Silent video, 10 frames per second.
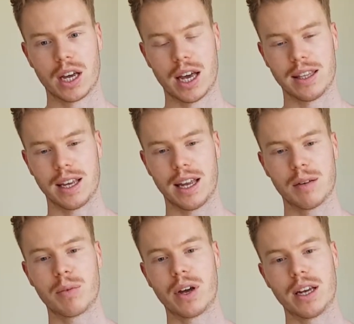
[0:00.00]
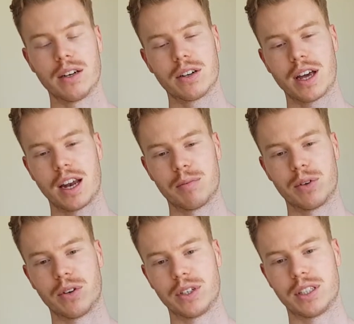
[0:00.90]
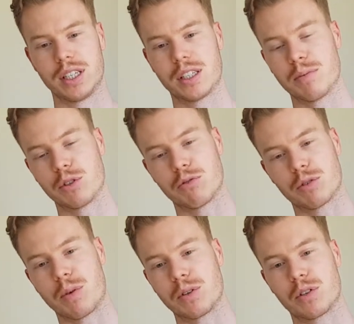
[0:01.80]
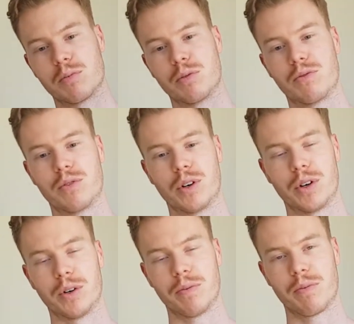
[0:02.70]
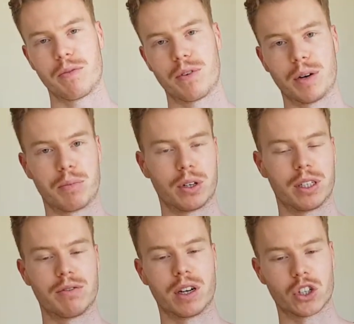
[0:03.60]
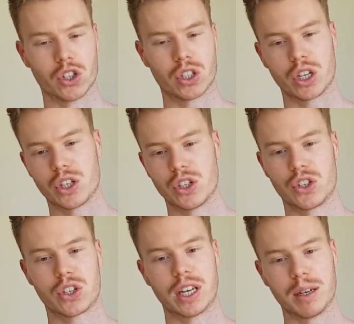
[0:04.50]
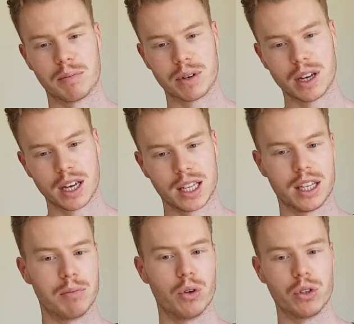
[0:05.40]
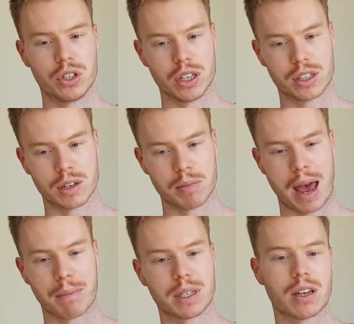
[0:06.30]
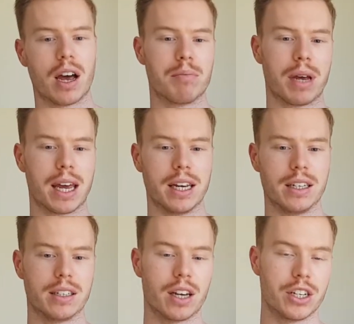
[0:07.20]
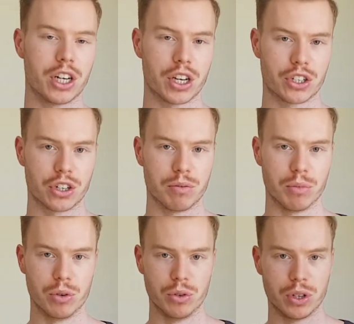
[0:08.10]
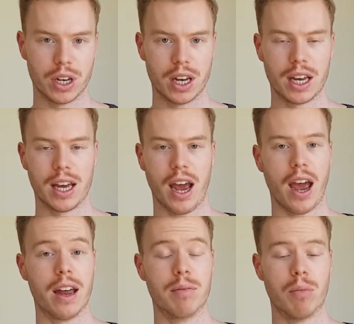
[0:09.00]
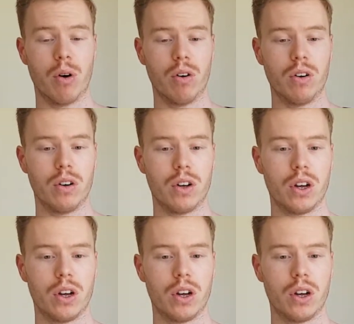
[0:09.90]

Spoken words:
And the endocannabinoid system is responsible for bodily functions such as sleep, the immune system, appetite, pain, digestion, mood, and more.